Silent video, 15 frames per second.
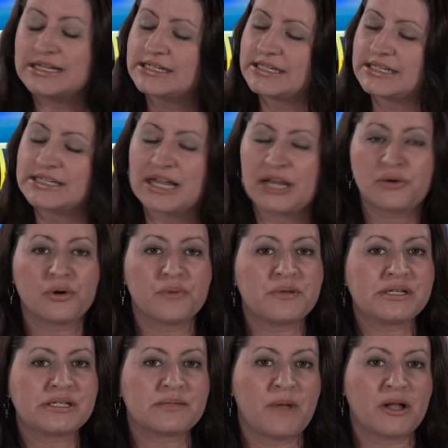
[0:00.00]
Since I grew up
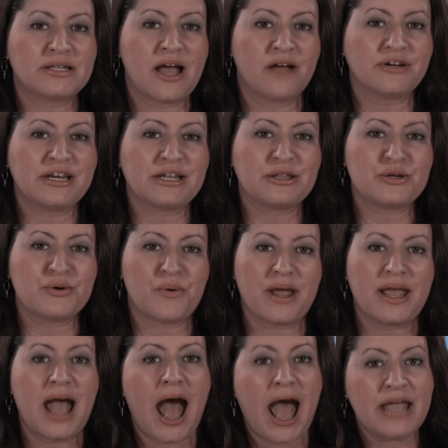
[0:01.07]
in a small town in Illinois,